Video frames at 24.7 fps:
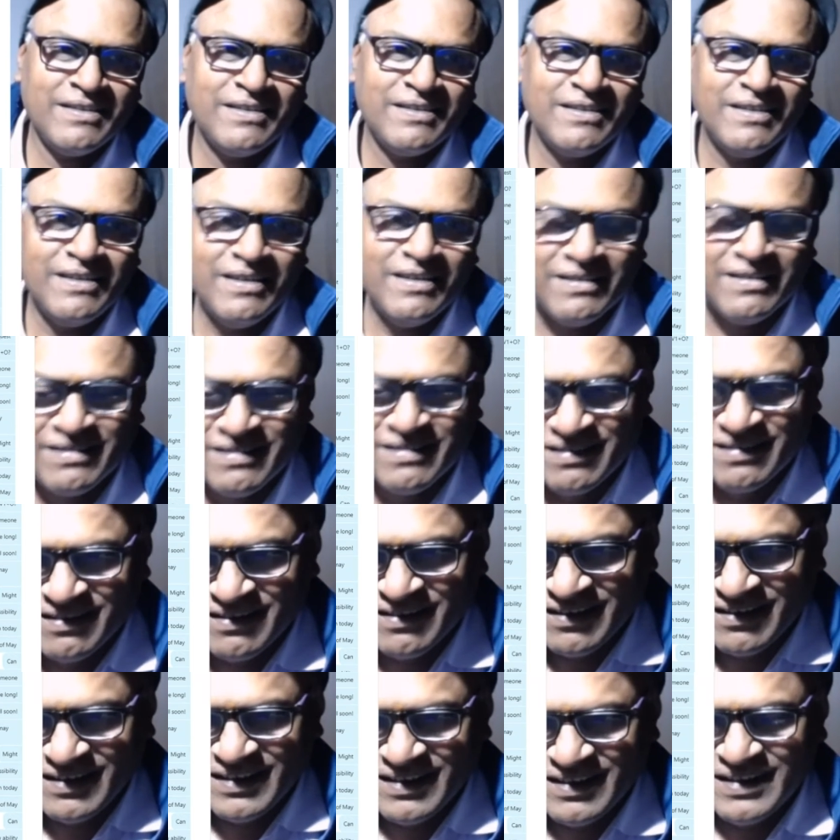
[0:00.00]
Yes,
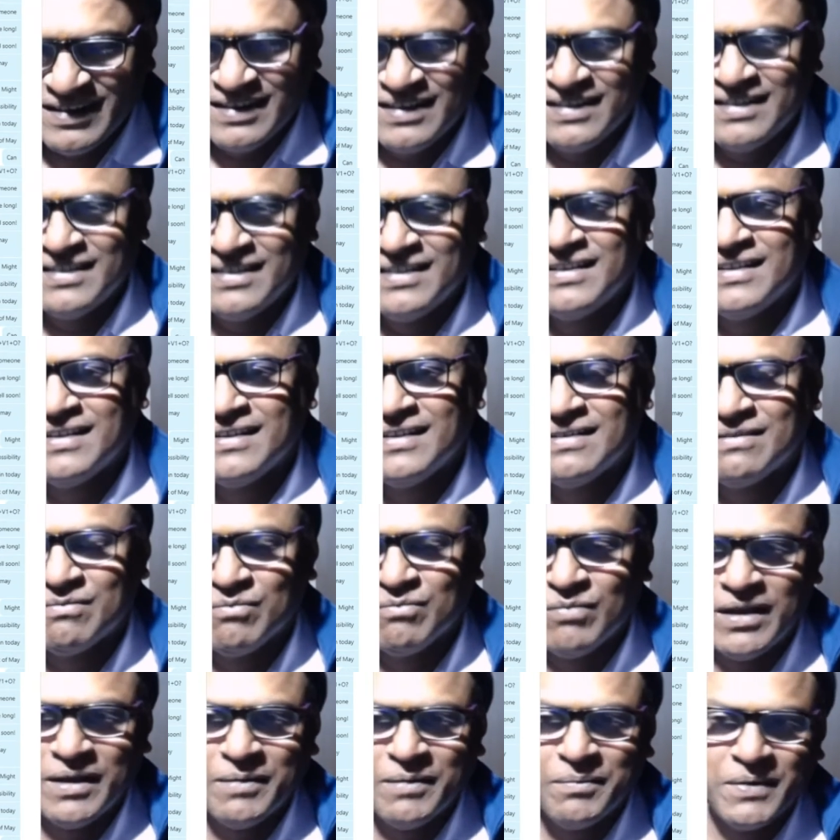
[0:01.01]
Hindi is
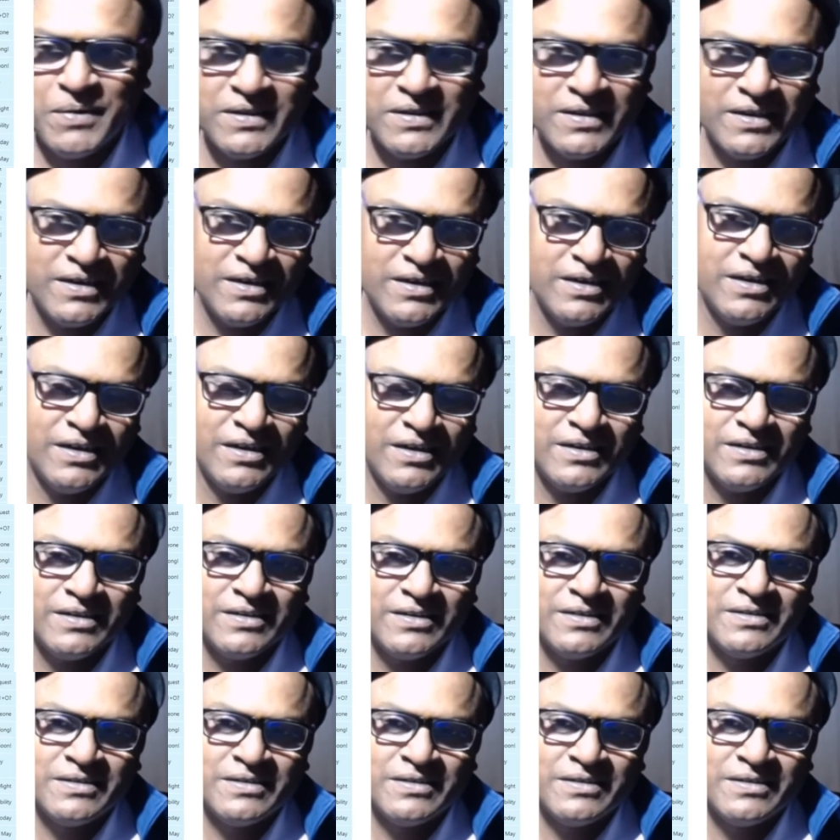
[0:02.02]
my mother tongue